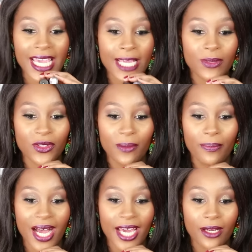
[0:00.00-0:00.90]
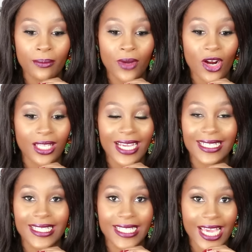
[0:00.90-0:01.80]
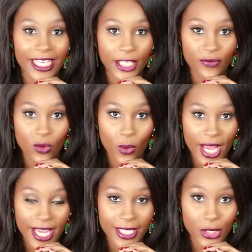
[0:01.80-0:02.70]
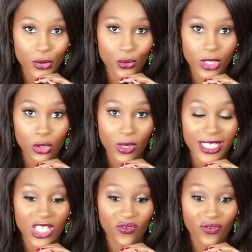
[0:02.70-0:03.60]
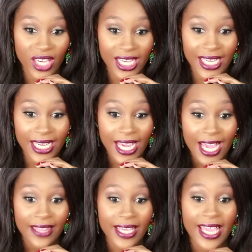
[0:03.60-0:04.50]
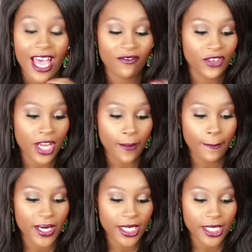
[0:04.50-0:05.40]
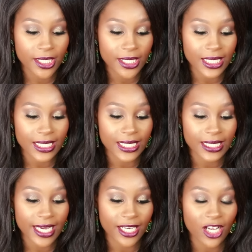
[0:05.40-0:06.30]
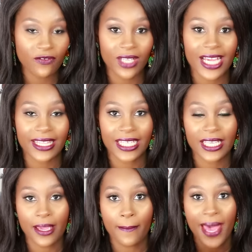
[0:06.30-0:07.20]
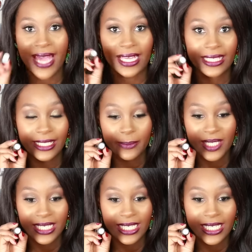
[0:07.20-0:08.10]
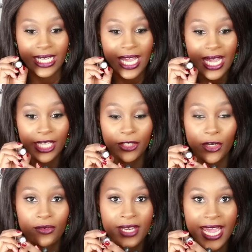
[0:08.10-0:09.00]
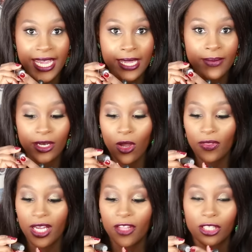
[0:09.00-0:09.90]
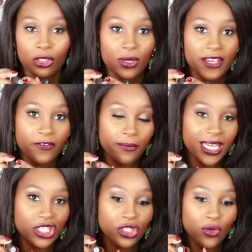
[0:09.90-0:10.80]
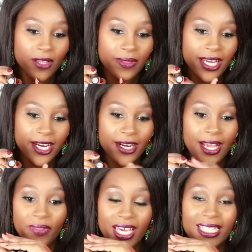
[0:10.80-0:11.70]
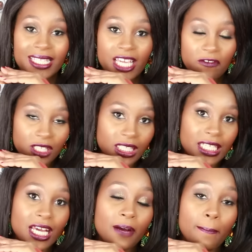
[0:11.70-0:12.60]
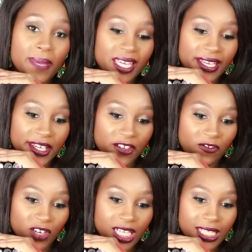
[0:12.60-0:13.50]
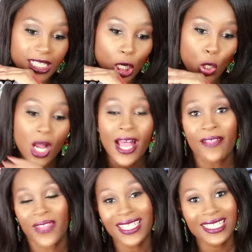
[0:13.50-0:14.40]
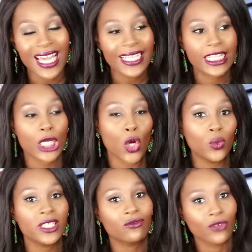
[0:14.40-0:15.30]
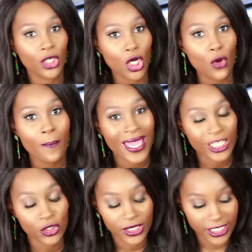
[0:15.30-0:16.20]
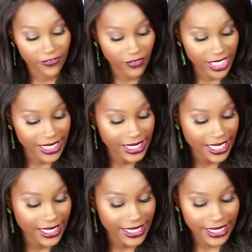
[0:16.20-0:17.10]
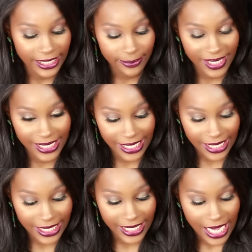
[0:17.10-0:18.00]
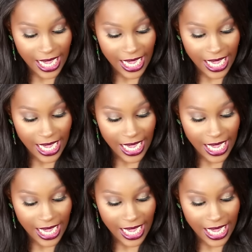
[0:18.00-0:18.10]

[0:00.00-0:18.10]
names on the bottom are like a dead giveaway to which one is fake. They have numbers instead of like the MAC lipstick, you know, name and all the other little information on there. That is definitely a big difference. So that's like the only real major difference in these lipsticks.